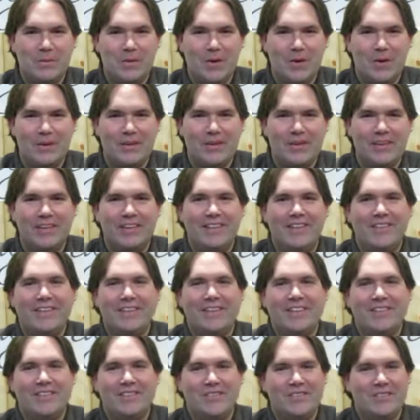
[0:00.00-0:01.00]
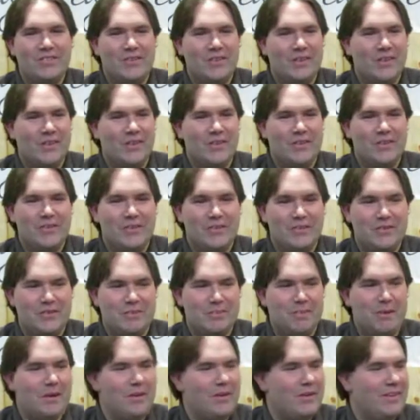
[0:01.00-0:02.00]
mark so I'll
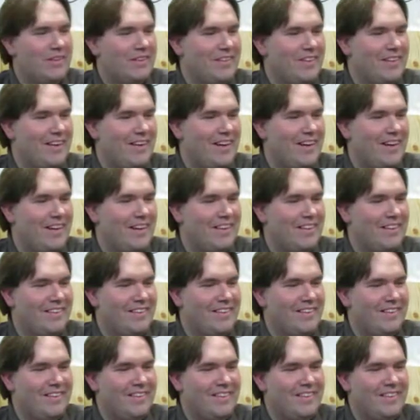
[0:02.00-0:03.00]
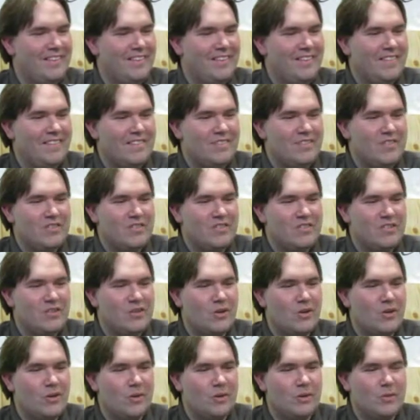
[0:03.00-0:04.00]
spare you that.
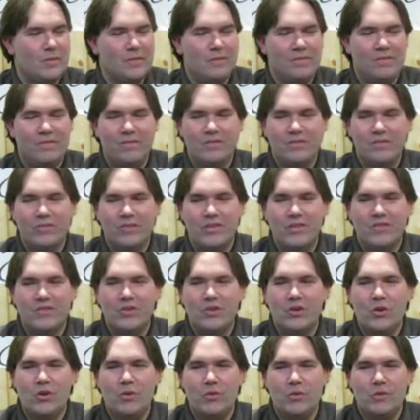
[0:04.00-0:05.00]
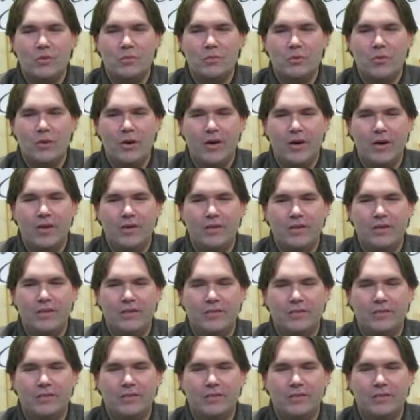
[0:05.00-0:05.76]
So let's close in prayer.